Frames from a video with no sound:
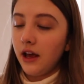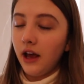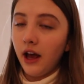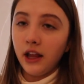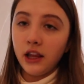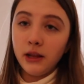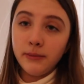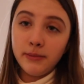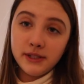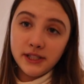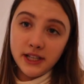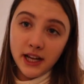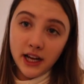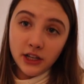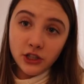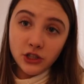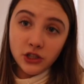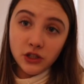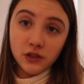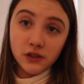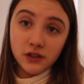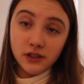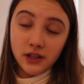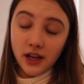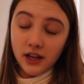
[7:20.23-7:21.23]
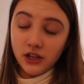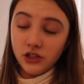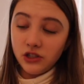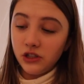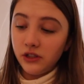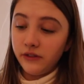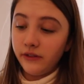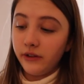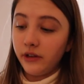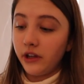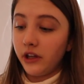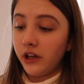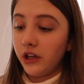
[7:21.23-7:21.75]
And the pistachio is
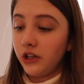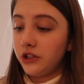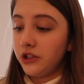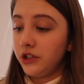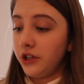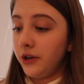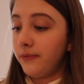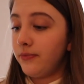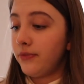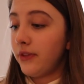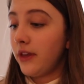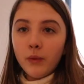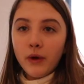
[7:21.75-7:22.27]
actually really good too.